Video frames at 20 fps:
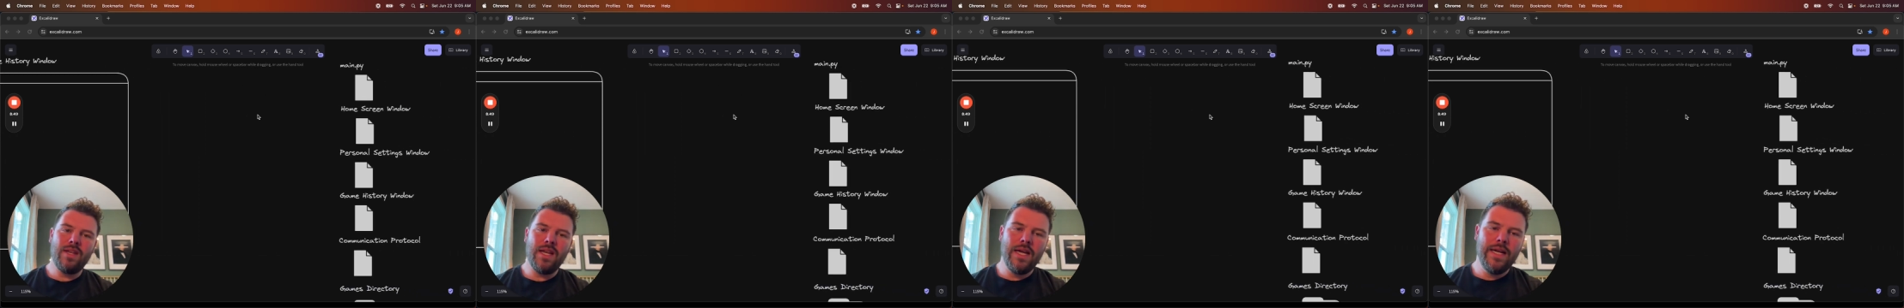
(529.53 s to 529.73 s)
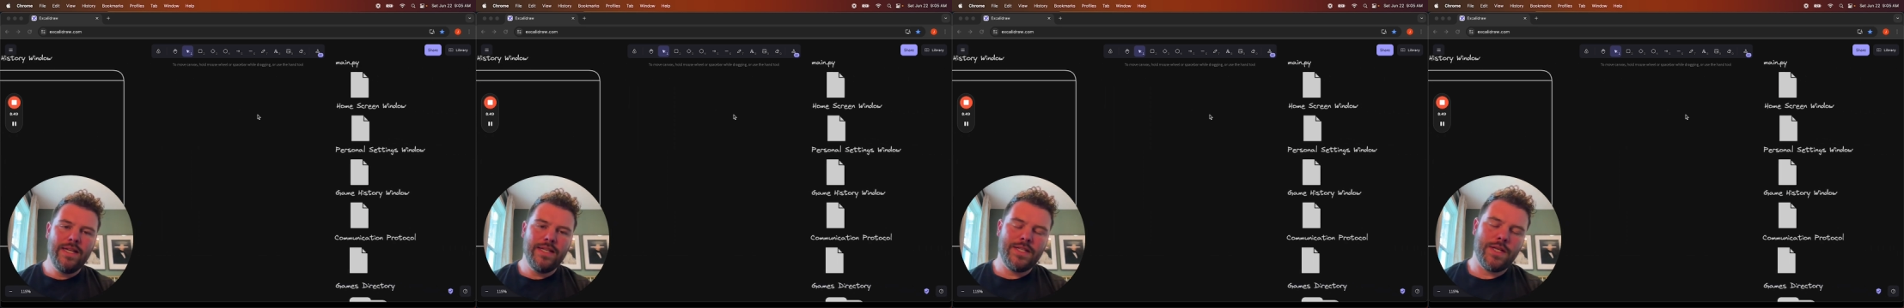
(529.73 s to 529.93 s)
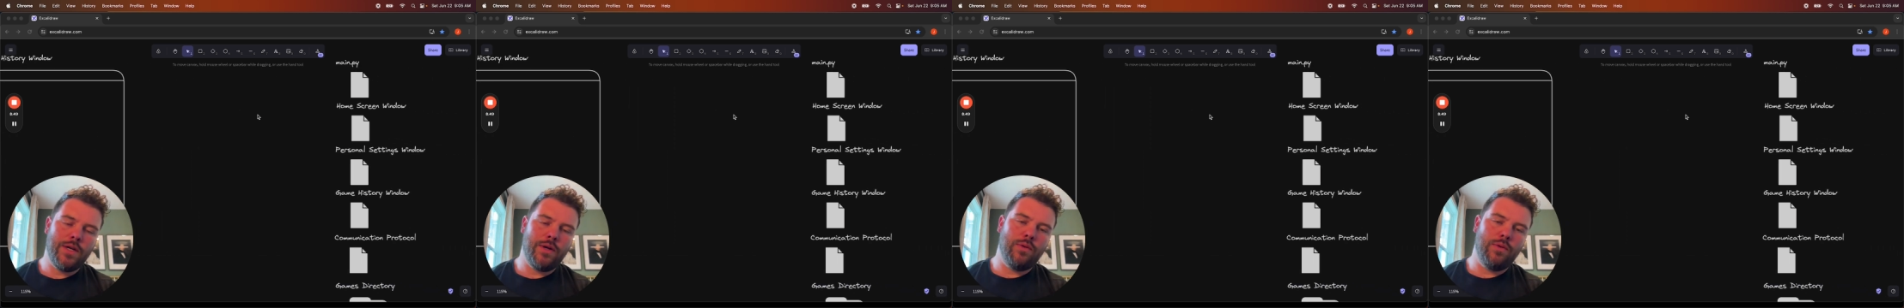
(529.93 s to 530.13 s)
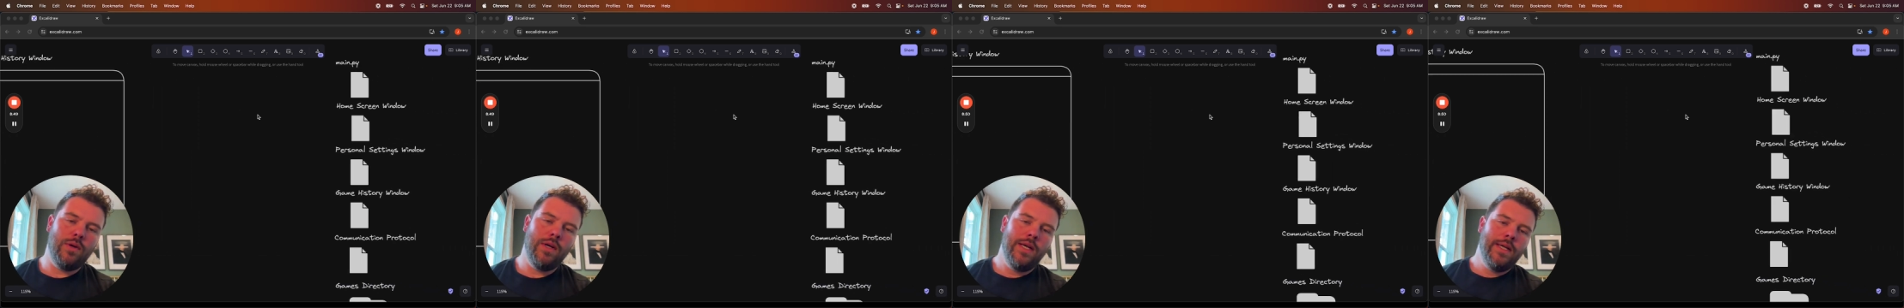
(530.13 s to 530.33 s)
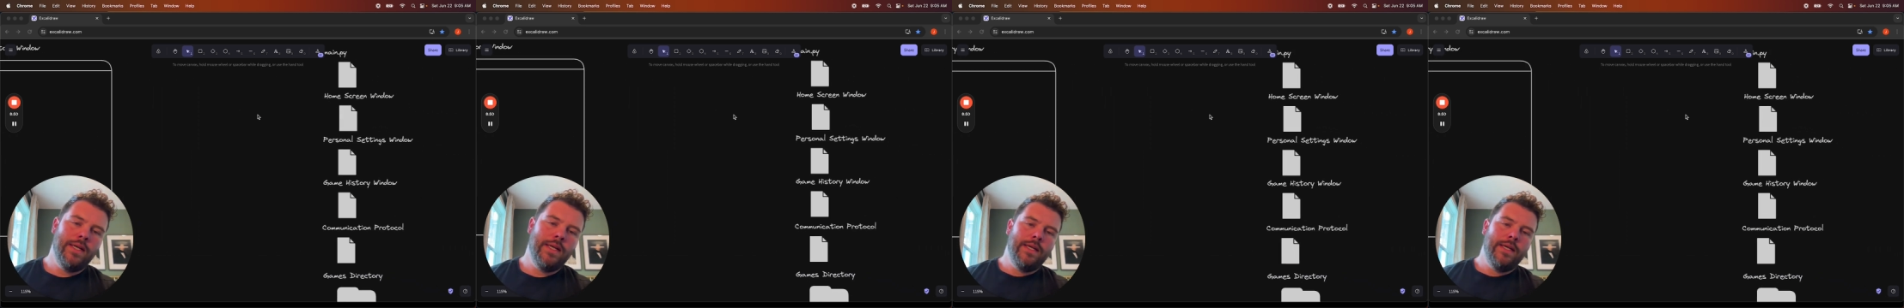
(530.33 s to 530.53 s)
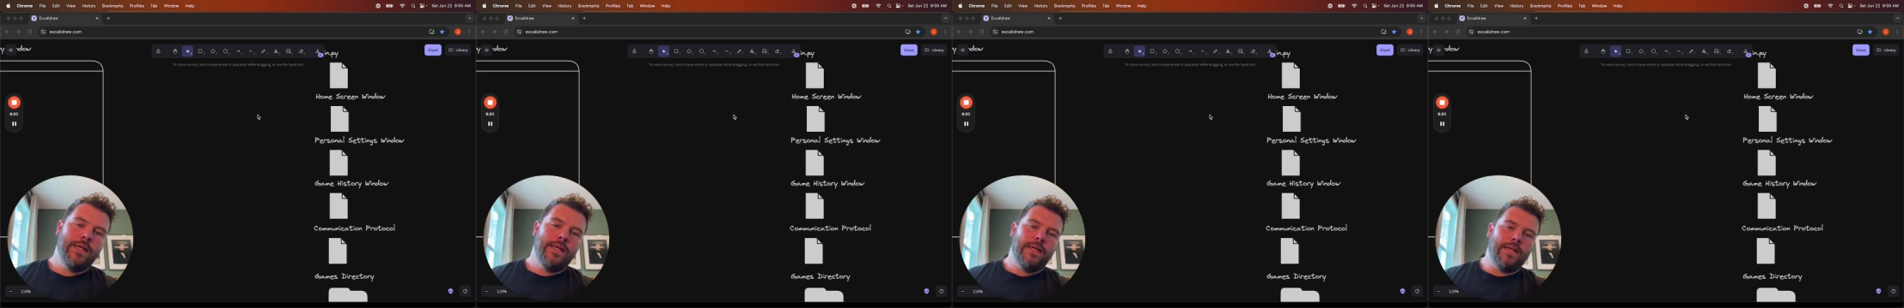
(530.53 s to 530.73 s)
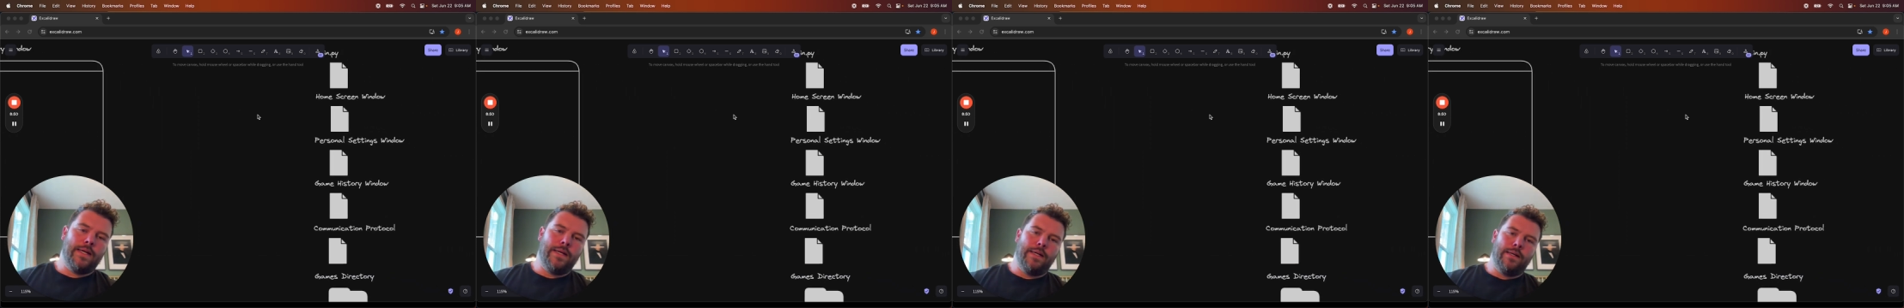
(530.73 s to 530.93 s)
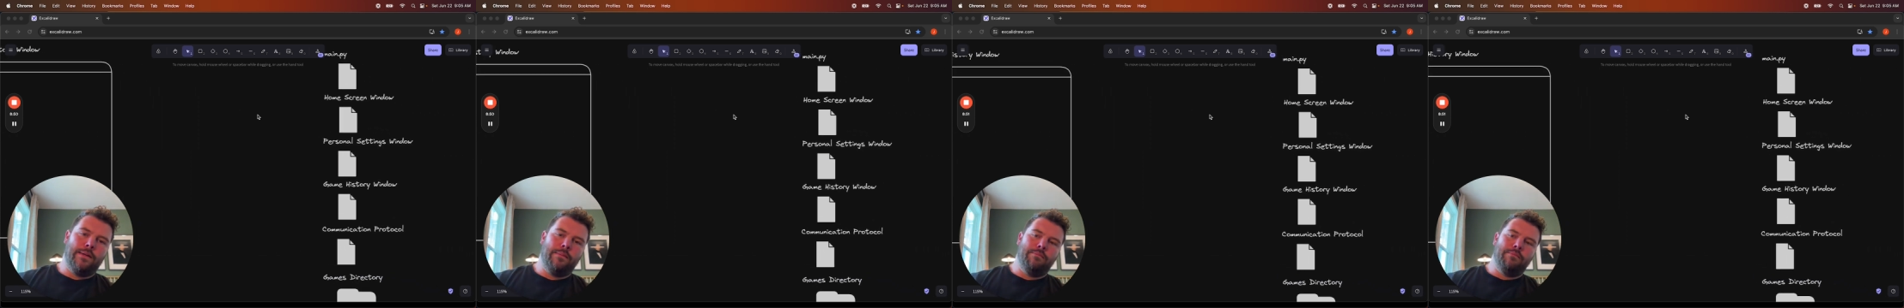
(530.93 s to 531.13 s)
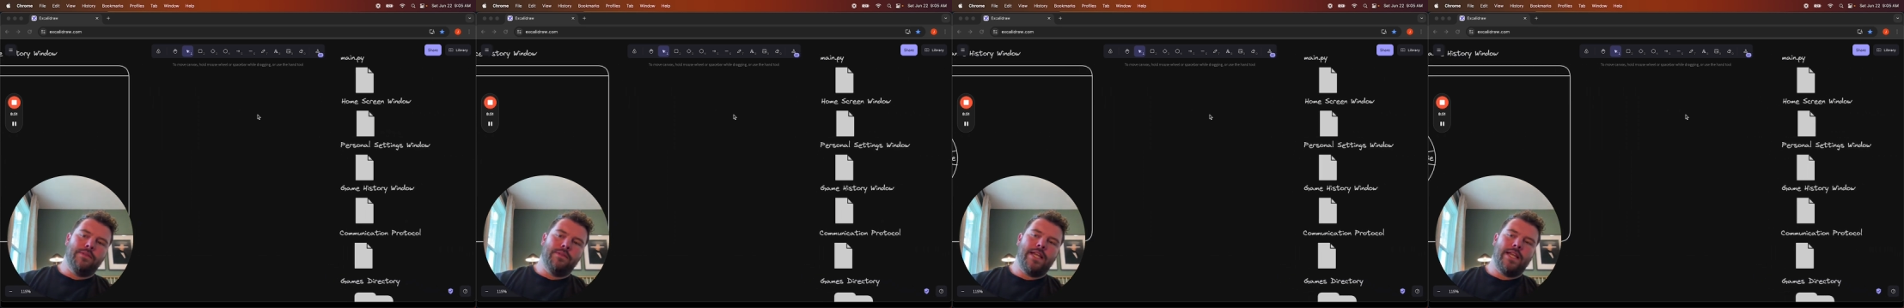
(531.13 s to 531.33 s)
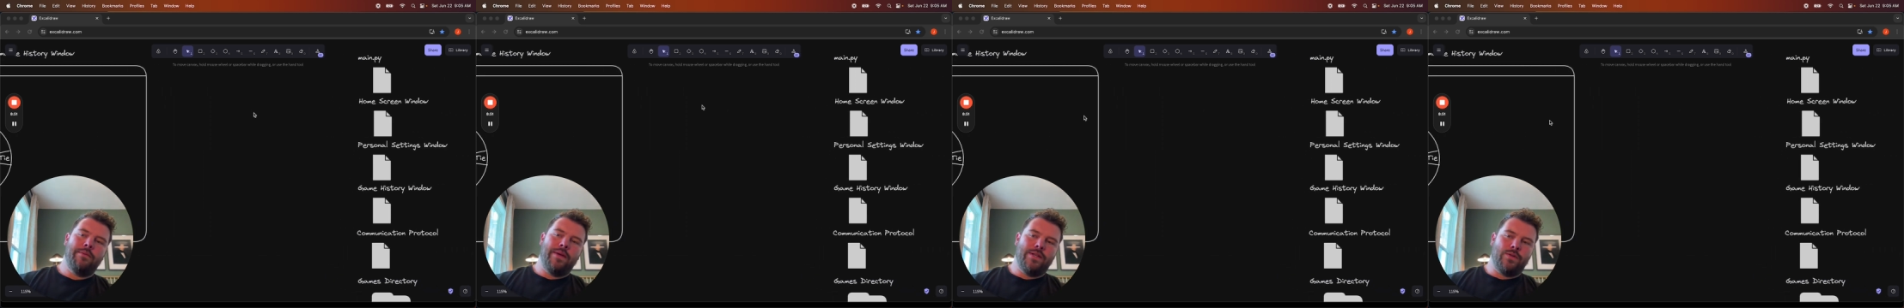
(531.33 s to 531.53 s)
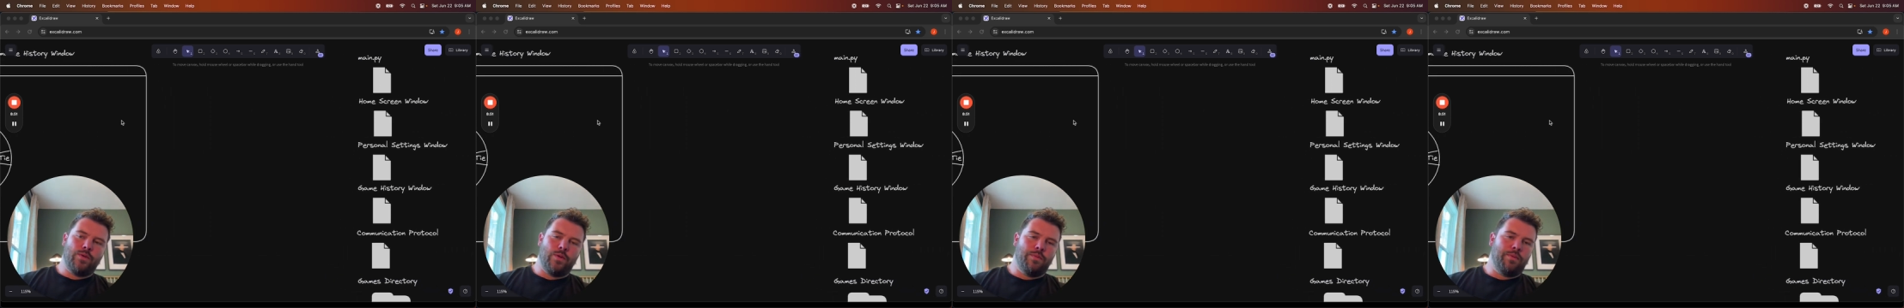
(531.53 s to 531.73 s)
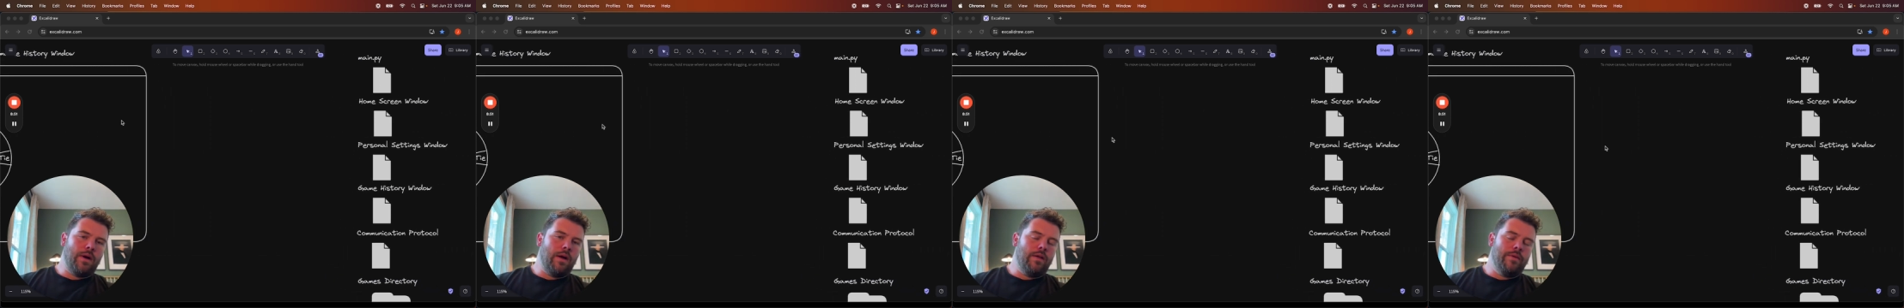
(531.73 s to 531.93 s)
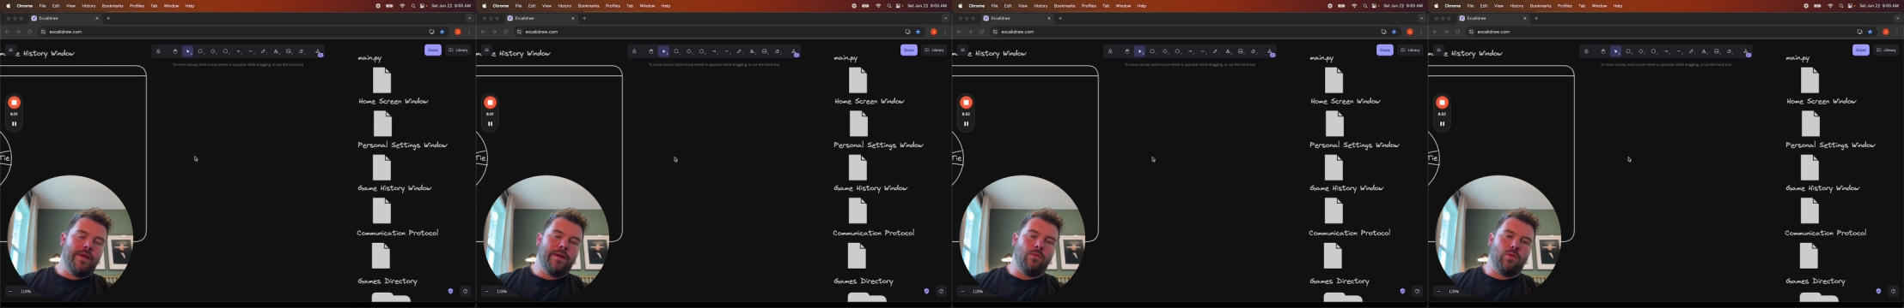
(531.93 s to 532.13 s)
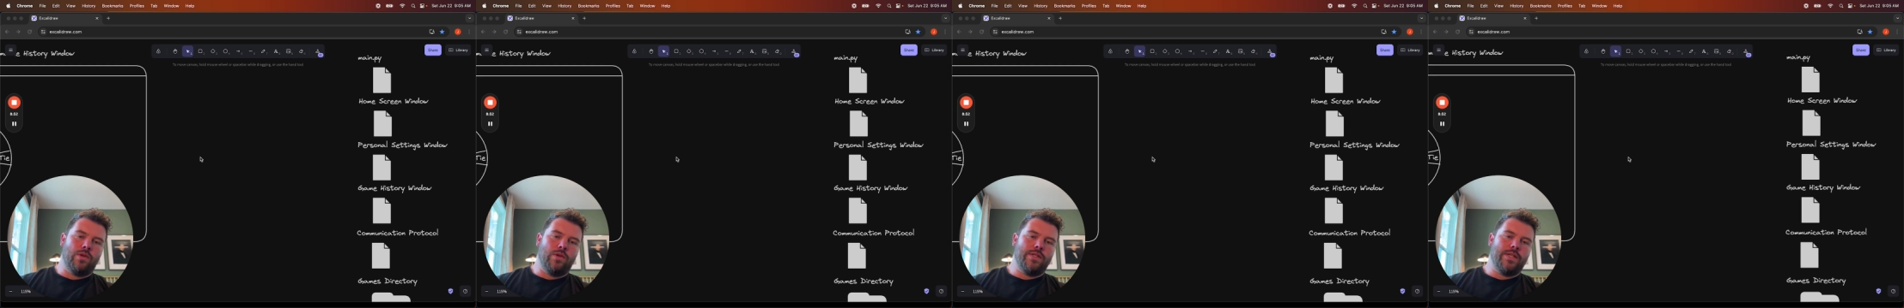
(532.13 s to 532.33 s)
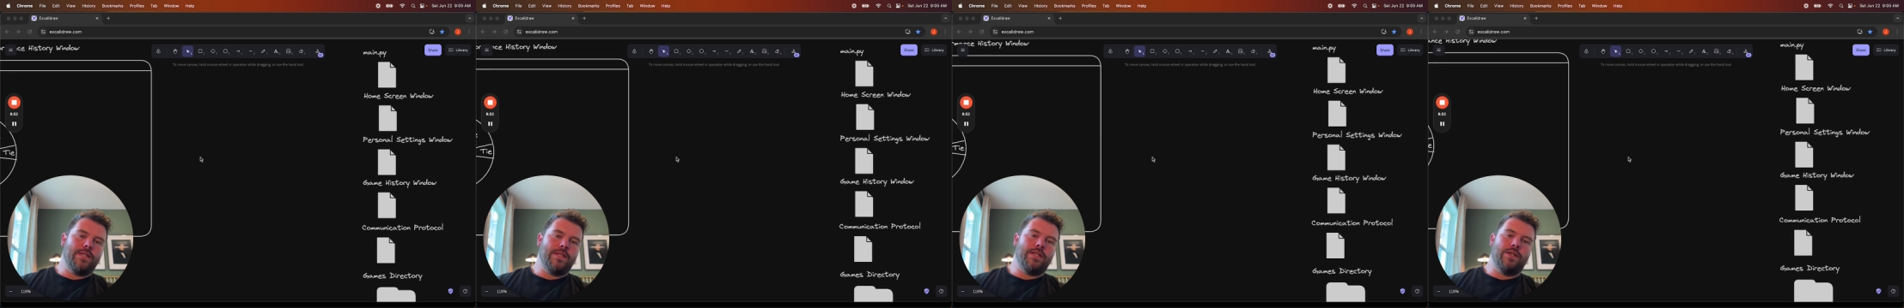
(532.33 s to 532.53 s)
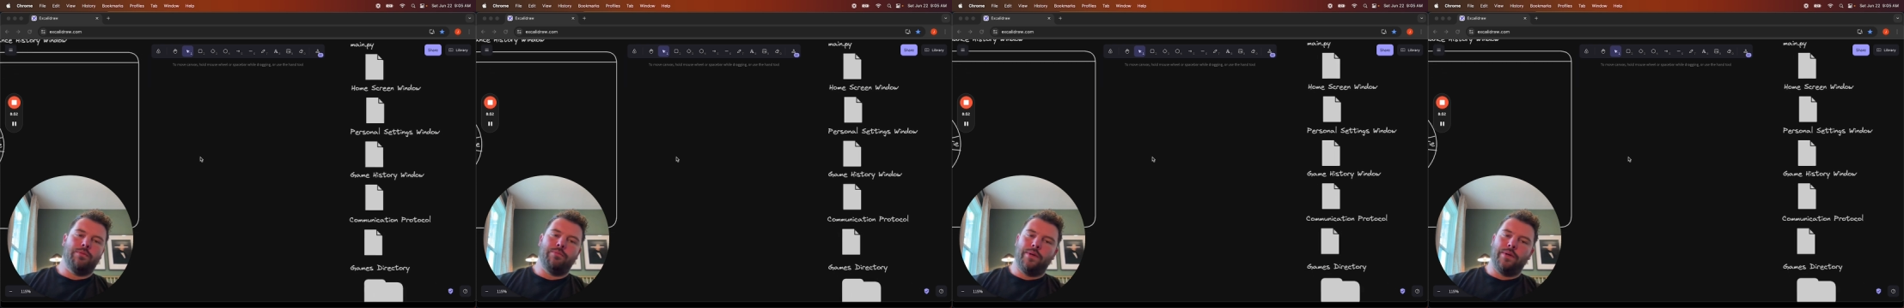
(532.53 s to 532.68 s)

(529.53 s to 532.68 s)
And so database would probably make more sense here,